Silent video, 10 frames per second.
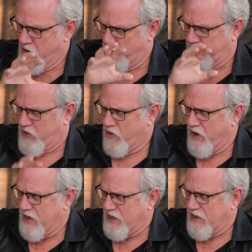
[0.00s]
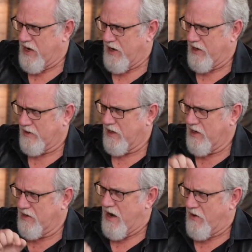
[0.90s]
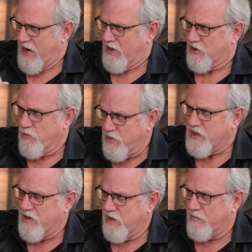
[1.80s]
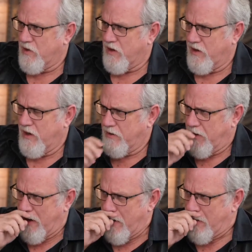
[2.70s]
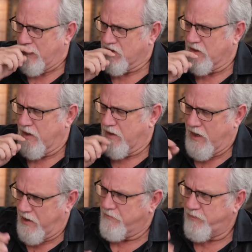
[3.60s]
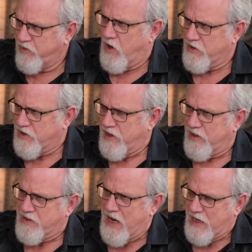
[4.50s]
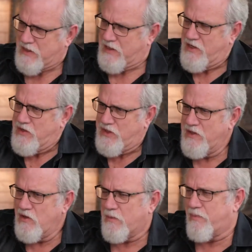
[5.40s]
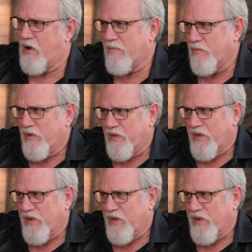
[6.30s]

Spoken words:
with the Qurayshi dialect that he now has written in a consonantal text. Can you see there's a problem with